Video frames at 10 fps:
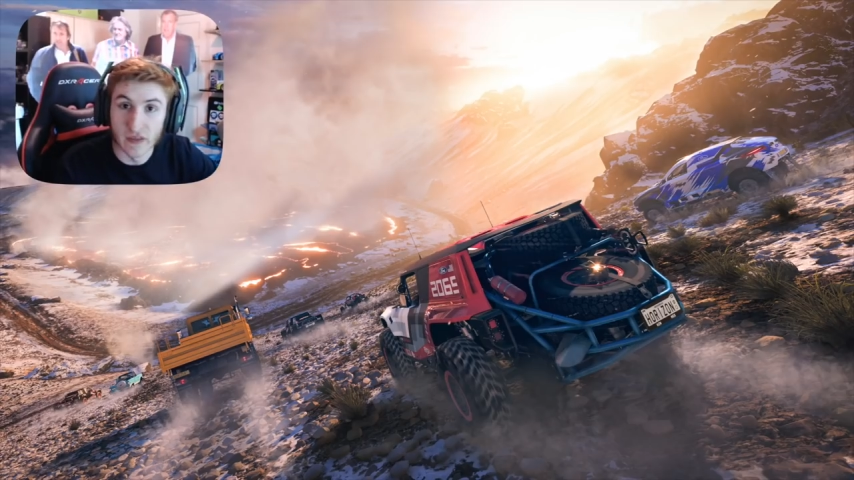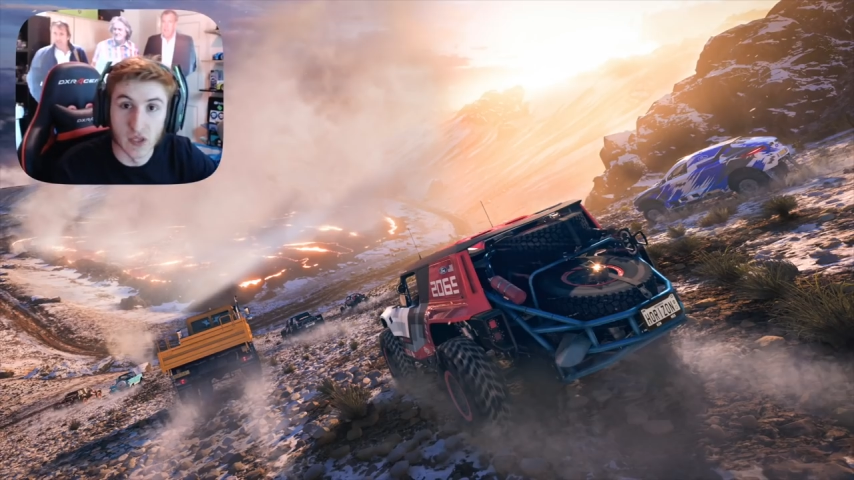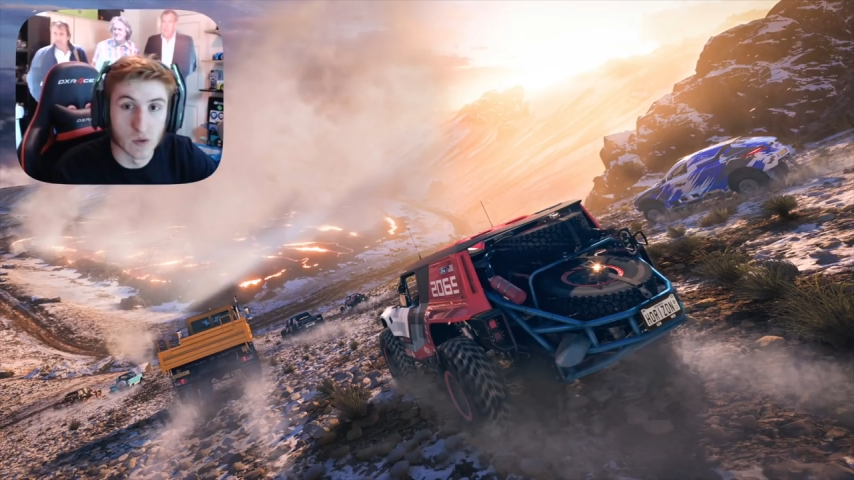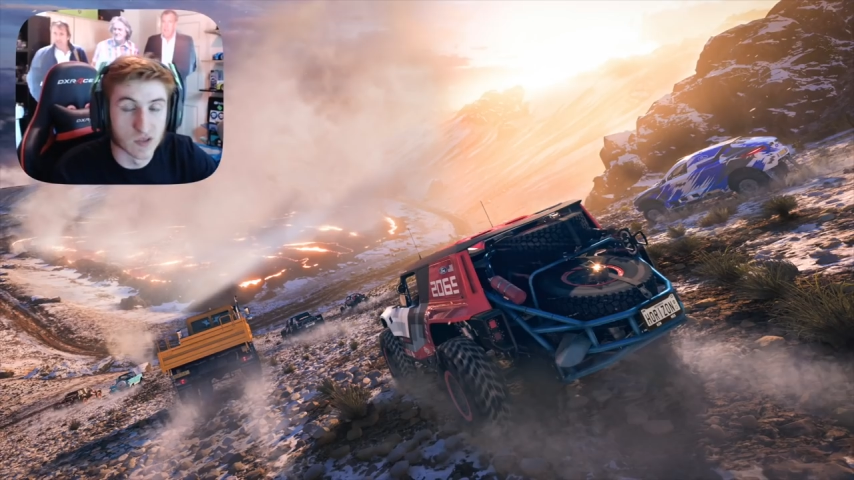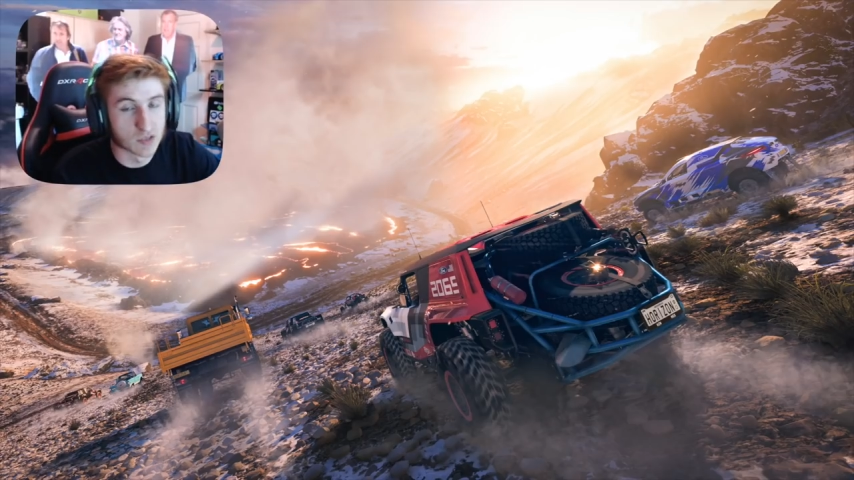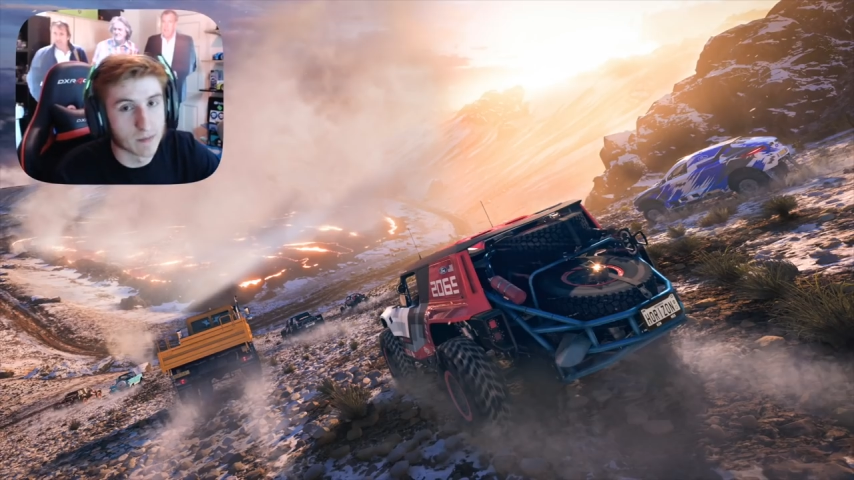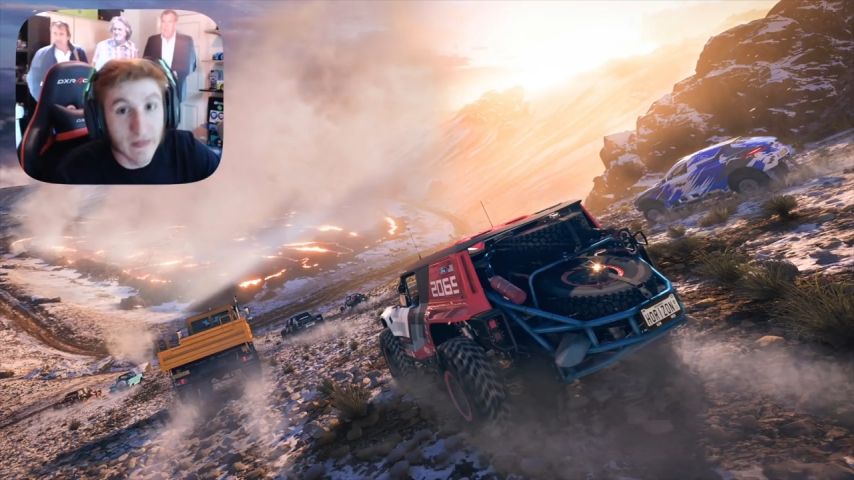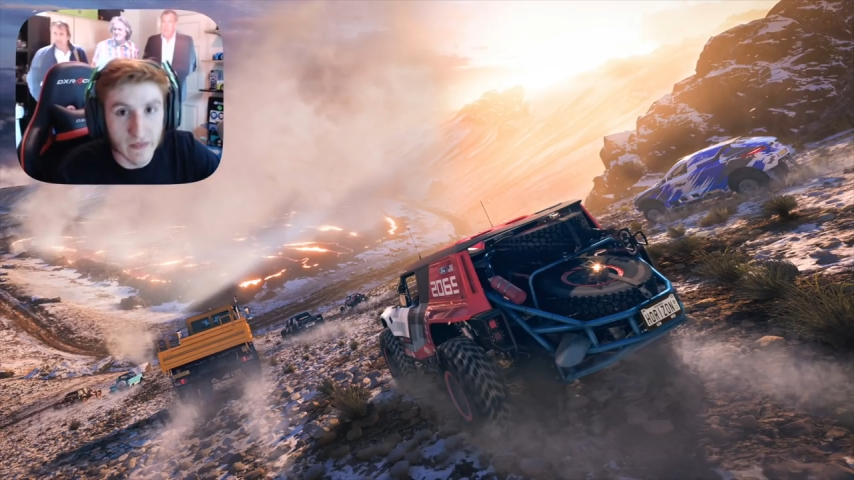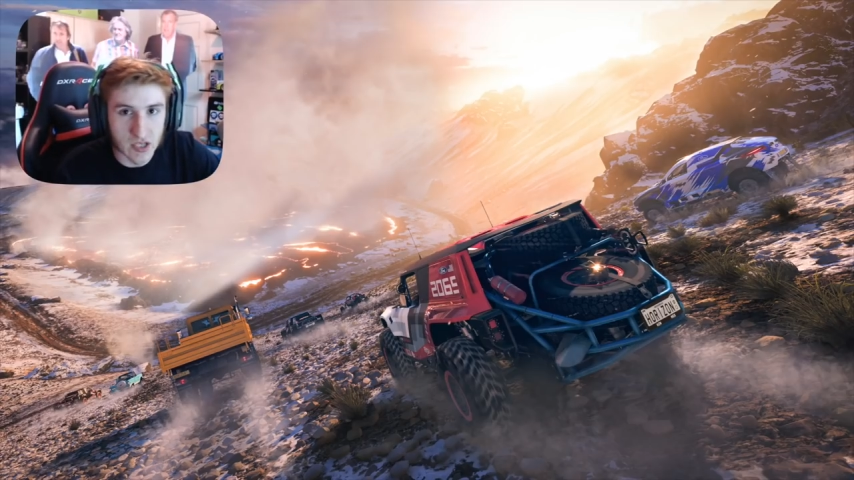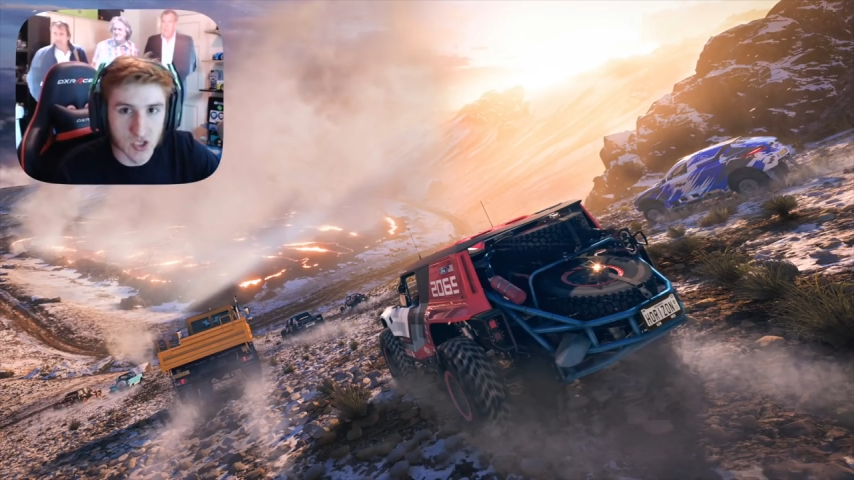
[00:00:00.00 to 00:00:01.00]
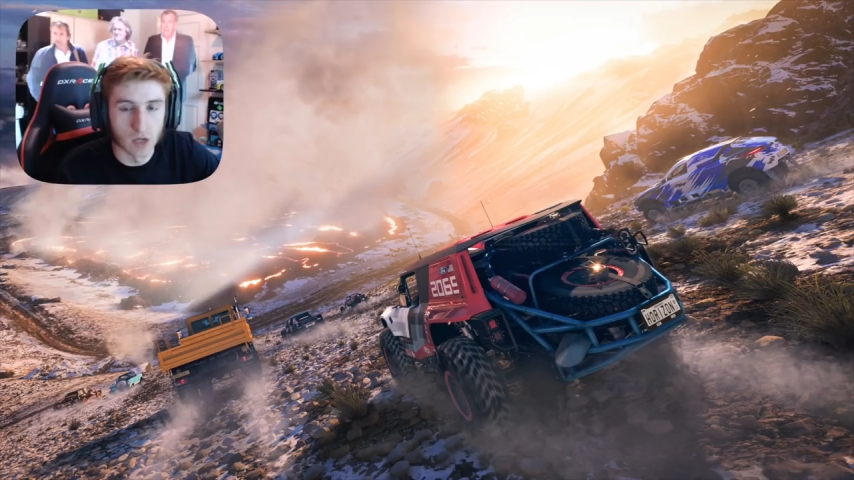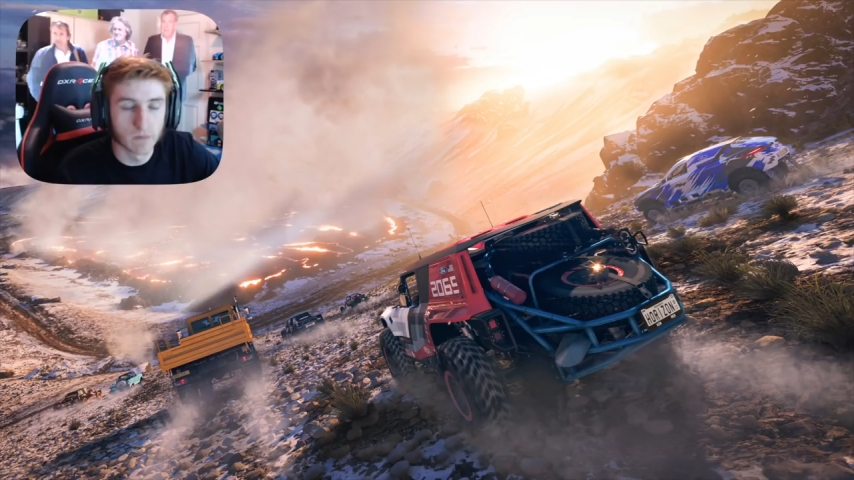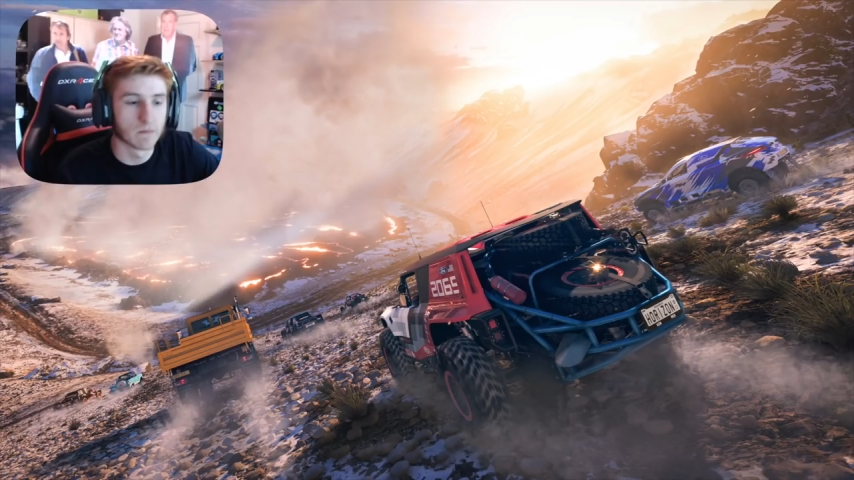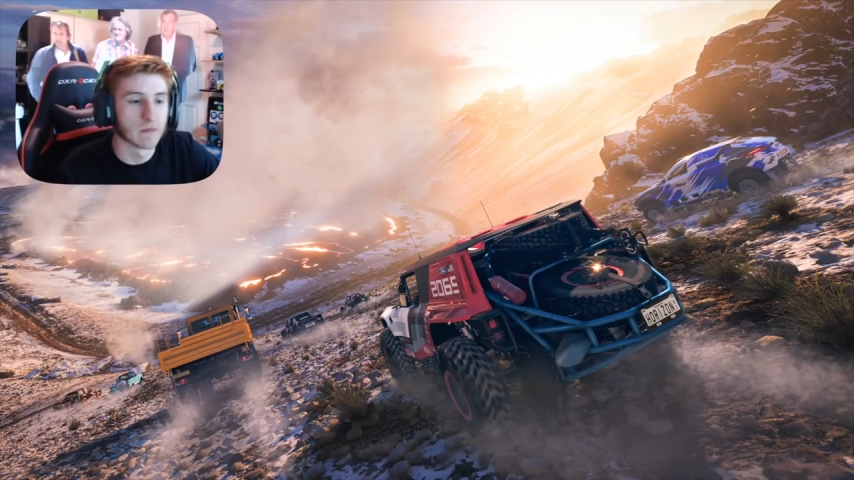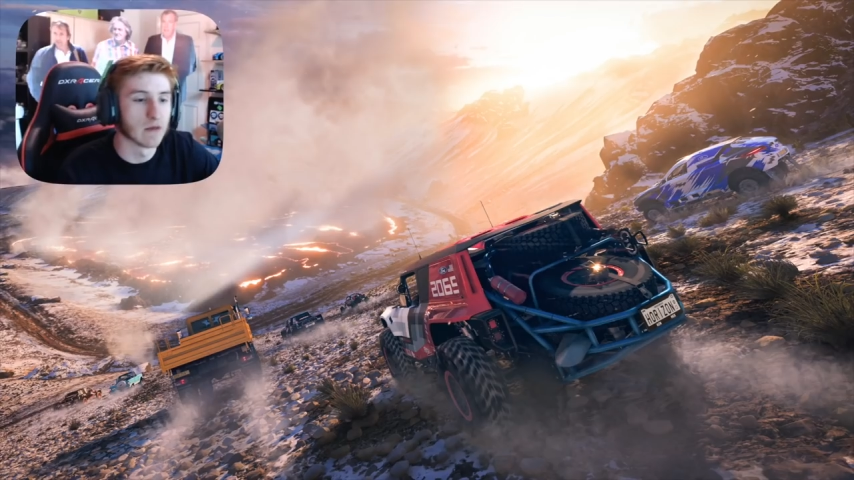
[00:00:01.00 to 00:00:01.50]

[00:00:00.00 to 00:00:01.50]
thing you can spend these on,